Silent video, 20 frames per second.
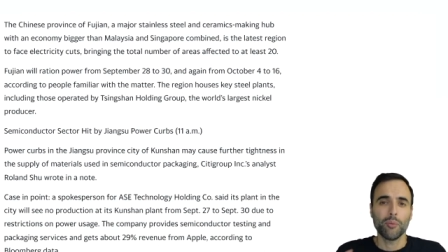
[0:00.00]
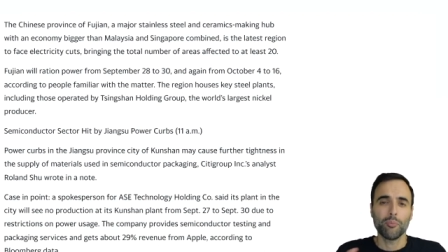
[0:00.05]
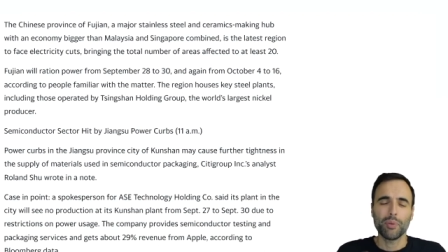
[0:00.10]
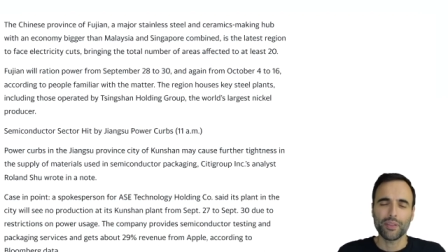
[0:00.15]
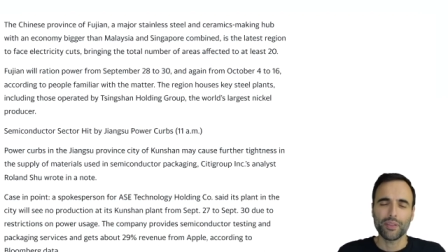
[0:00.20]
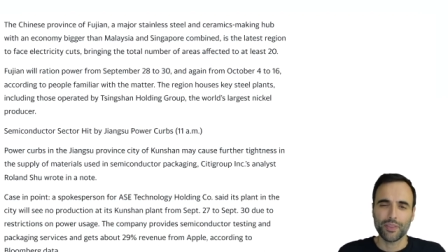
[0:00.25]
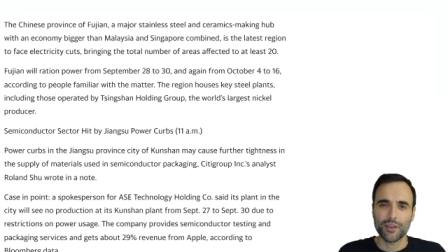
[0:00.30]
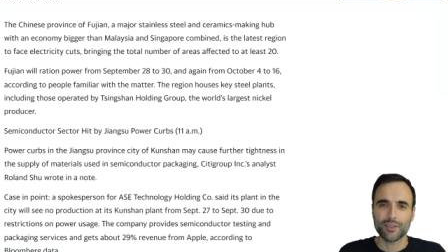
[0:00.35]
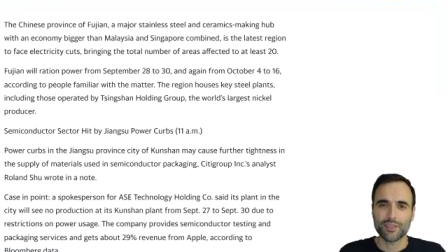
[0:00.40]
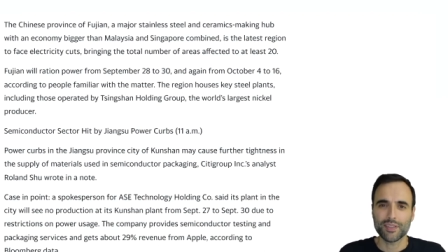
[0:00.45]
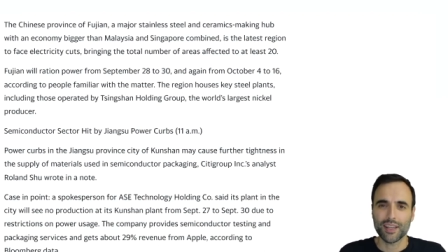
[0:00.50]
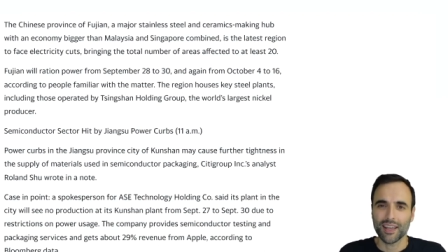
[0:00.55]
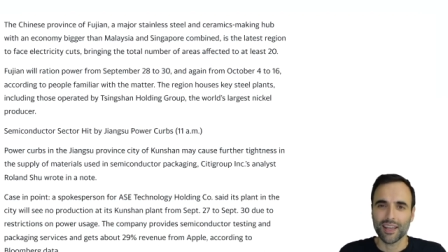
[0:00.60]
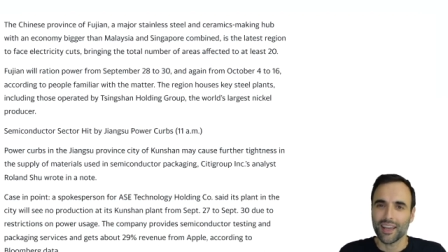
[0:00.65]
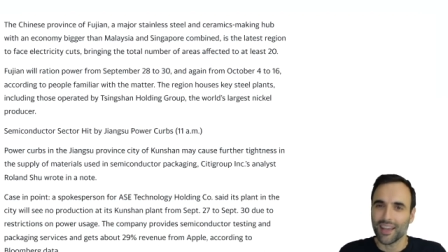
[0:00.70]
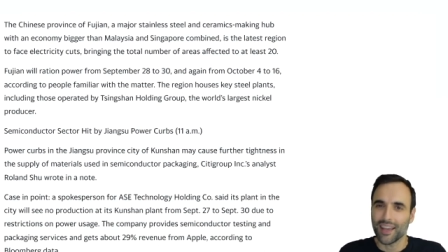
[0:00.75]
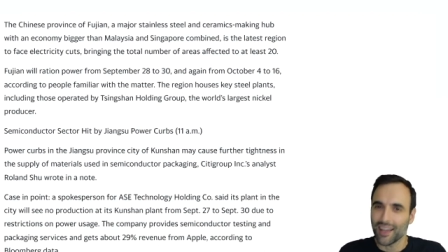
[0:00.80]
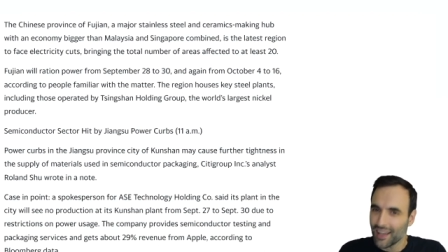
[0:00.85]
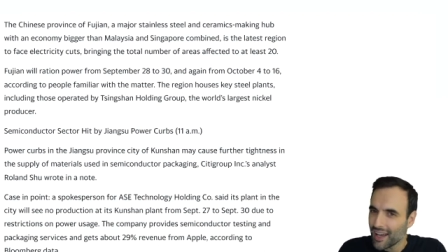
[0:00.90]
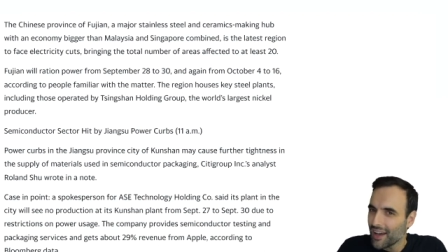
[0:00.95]
But there's
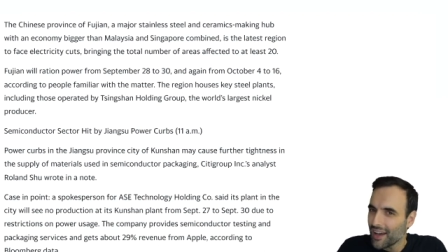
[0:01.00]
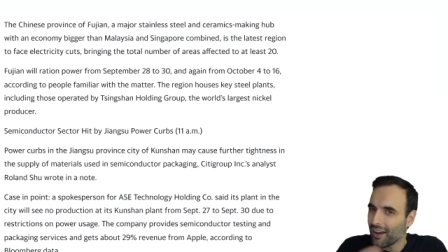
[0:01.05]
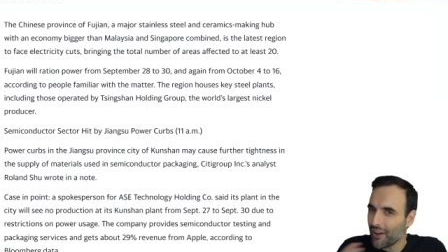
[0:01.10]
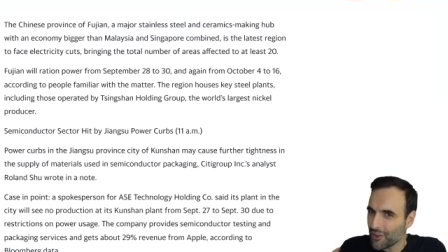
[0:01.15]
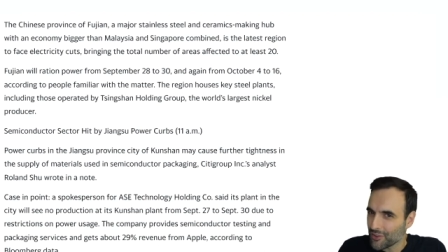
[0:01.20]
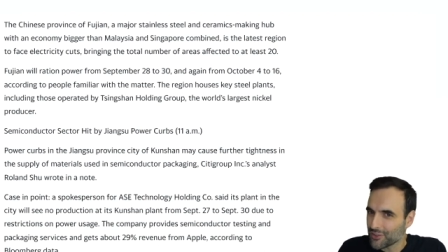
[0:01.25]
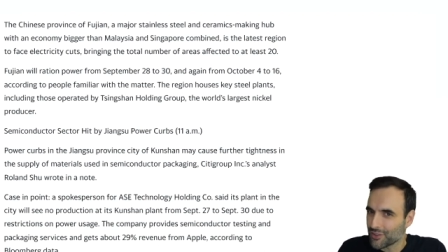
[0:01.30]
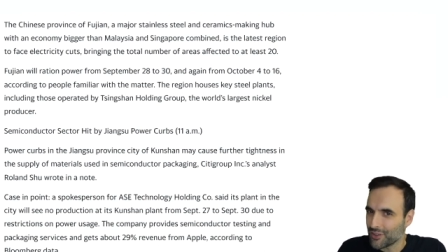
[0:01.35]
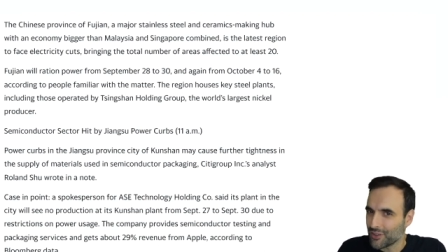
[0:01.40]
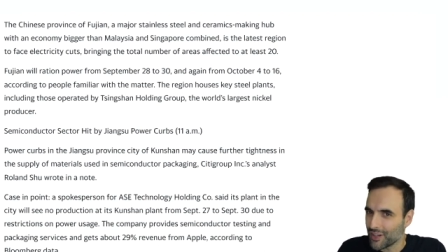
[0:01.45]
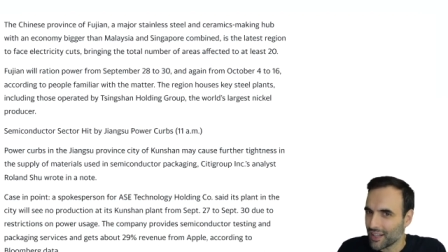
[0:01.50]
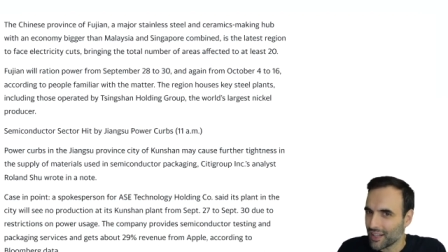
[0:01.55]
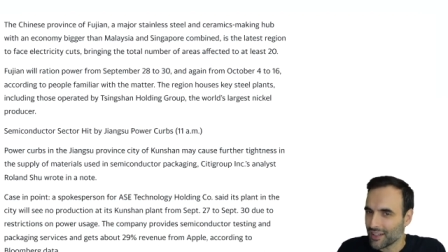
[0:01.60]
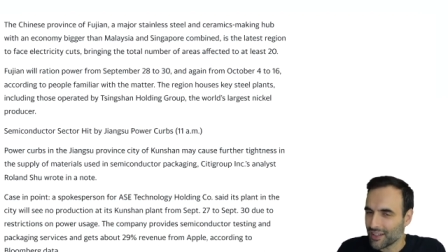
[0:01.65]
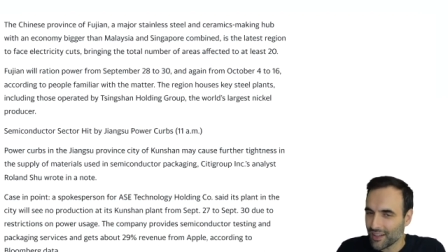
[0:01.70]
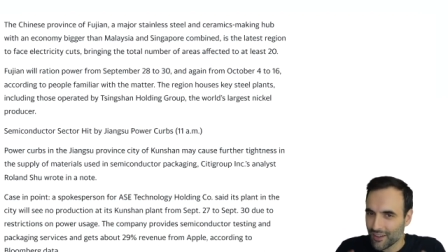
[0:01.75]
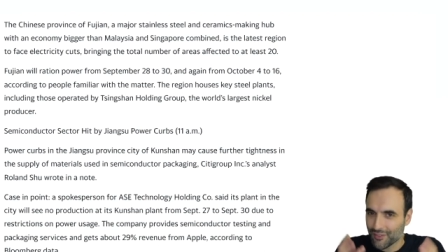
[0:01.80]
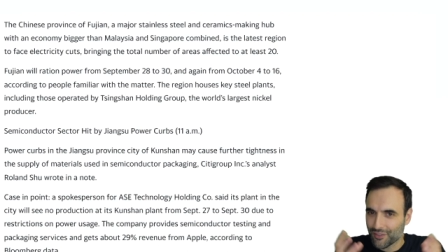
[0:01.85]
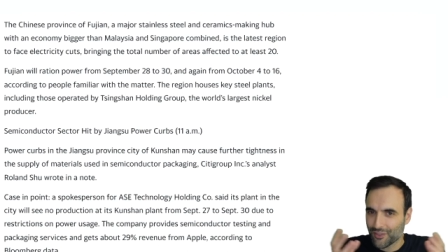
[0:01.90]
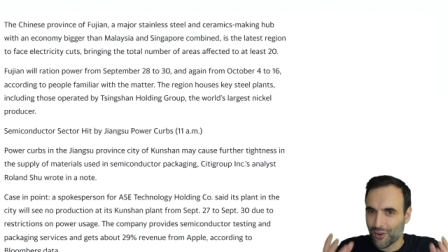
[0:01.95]
a
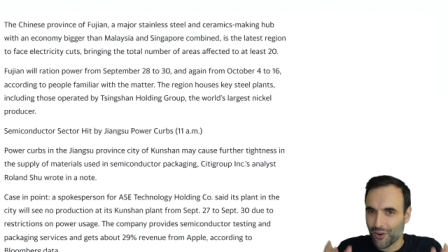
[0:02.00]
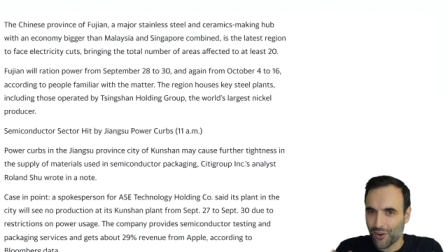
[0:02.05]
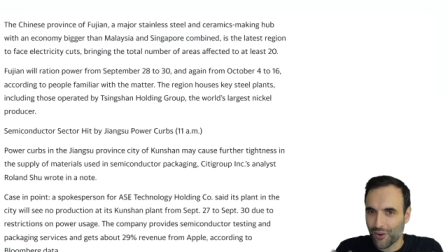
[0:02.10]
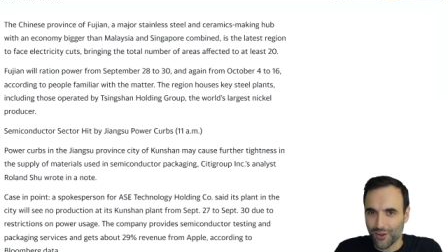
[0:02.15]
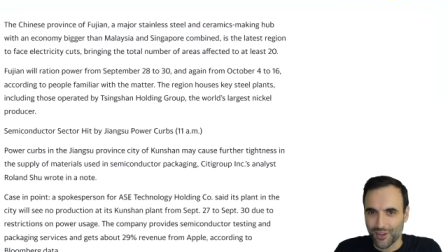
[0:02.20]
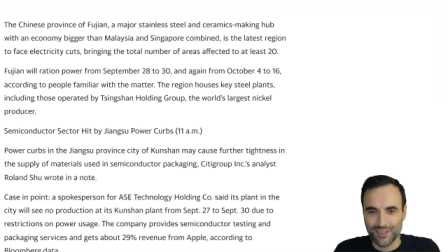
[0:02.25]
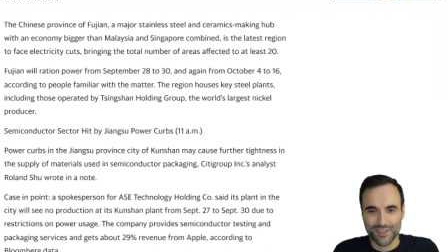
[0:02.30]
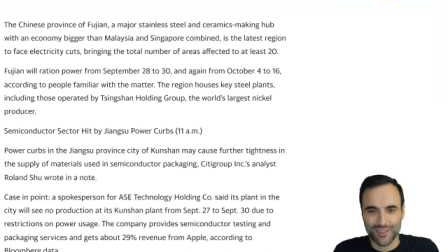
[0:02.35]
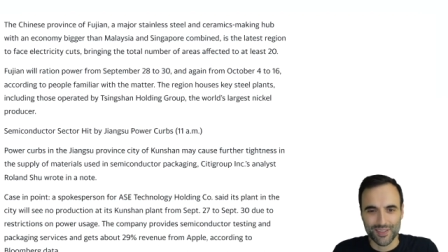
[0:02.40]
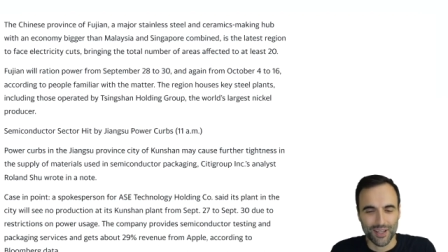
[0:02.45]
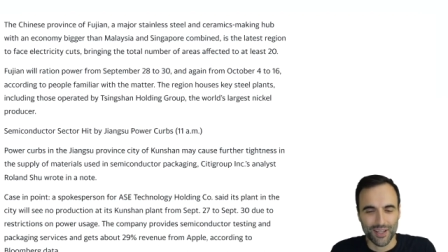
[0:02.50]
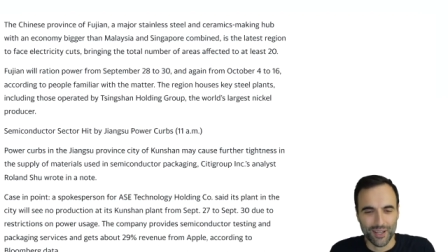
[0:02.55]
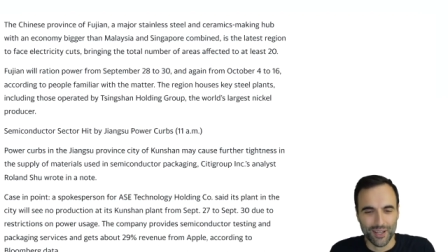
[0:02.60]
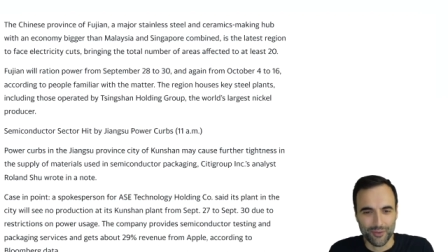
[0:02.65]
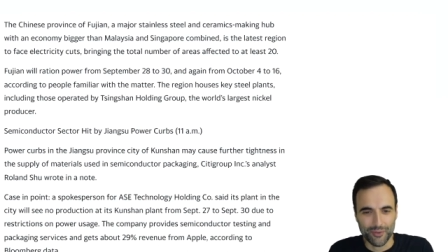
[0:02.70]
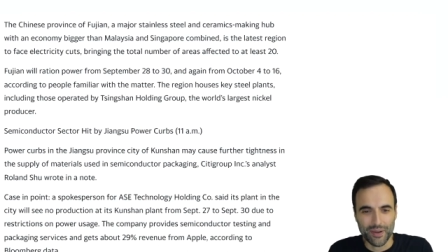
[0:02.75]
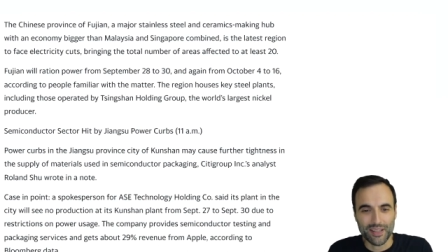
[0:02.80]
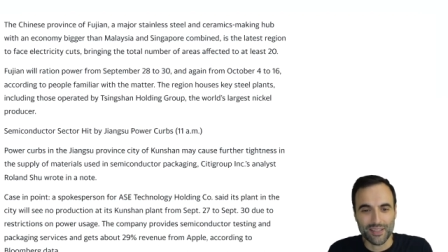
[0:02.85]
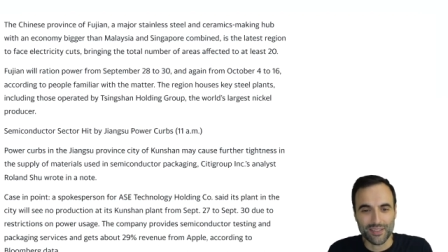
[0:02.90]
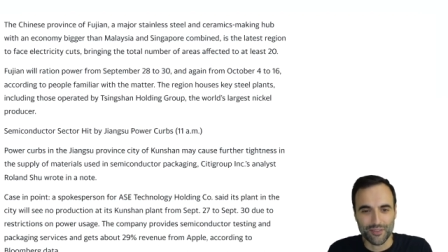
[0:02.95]
alternate, of course, uh,
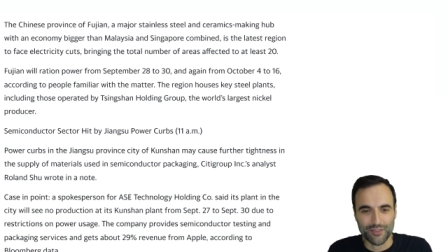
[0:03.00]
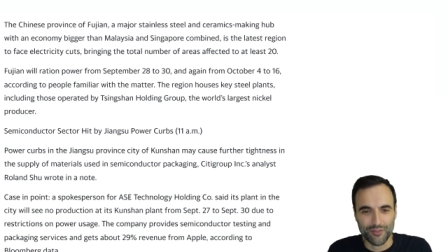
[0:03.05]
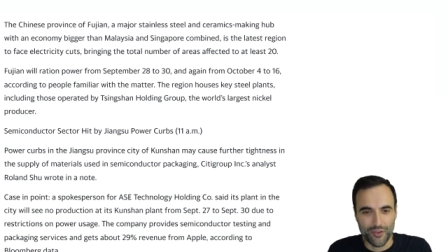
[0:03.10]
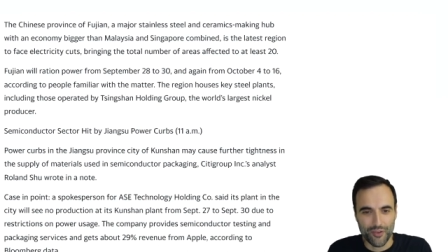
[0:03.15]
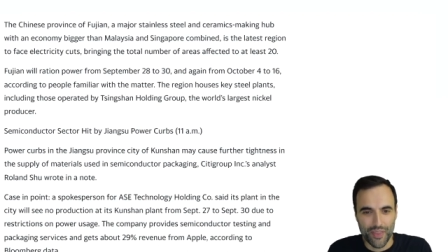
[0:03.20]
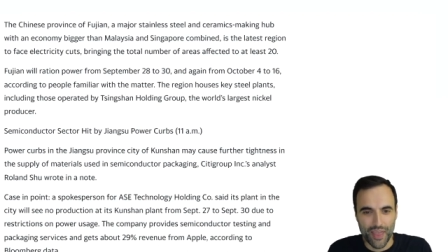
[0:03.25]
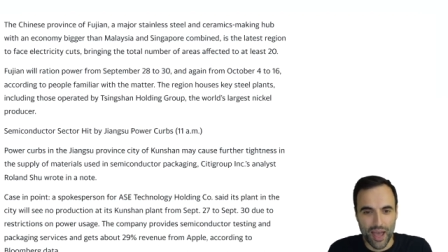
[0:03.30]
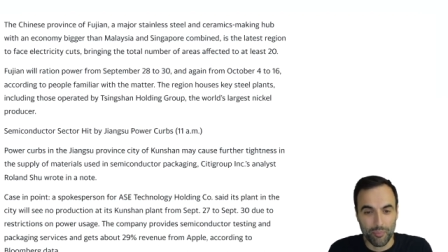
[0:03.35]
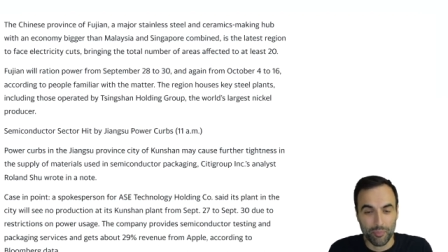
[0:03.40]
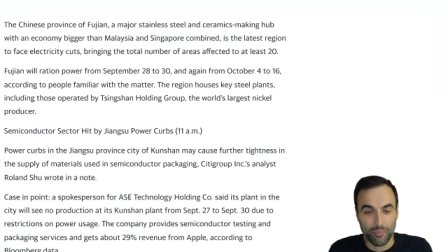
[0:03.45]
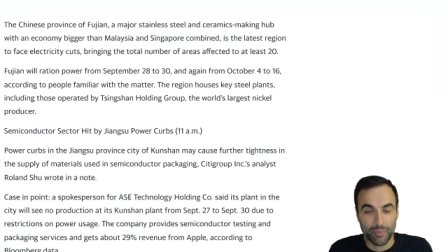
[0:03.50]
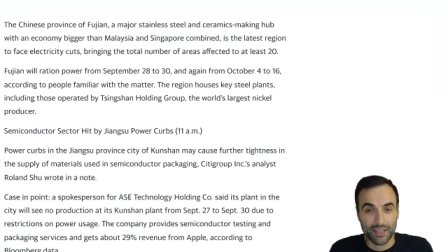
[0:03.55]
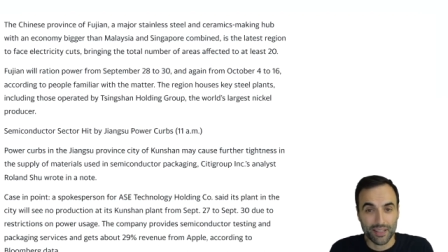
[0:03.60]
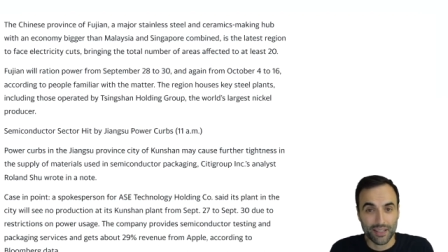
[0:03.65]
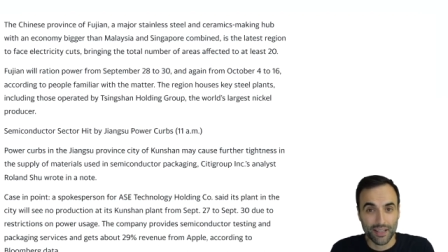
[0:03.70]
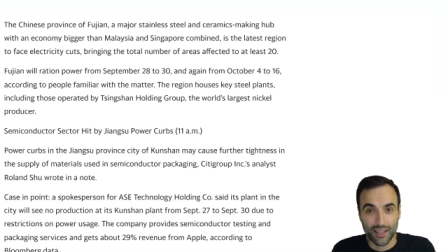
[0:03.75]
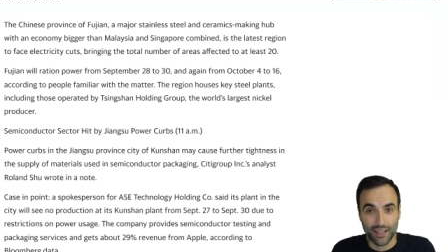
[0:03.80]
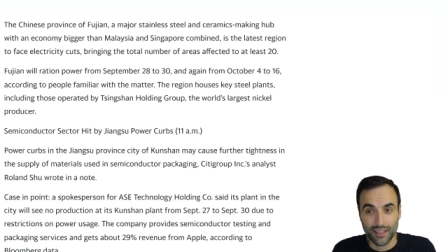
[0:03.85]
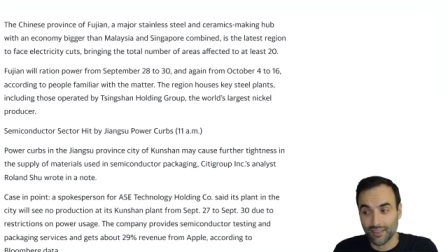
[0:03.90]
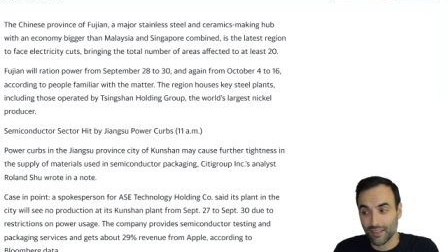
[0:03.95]
reason for that
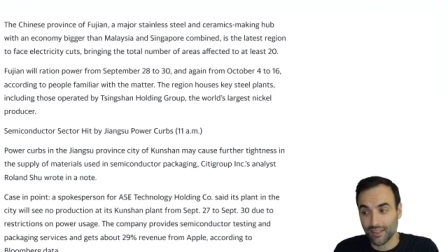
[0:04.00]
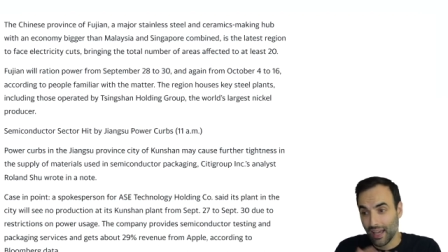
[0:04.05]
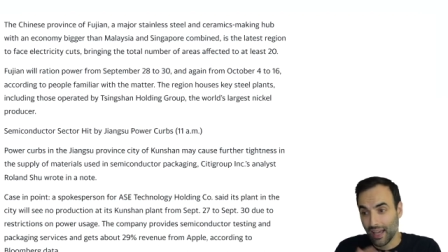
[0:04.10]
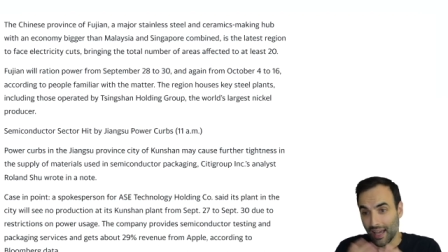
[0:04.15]
because,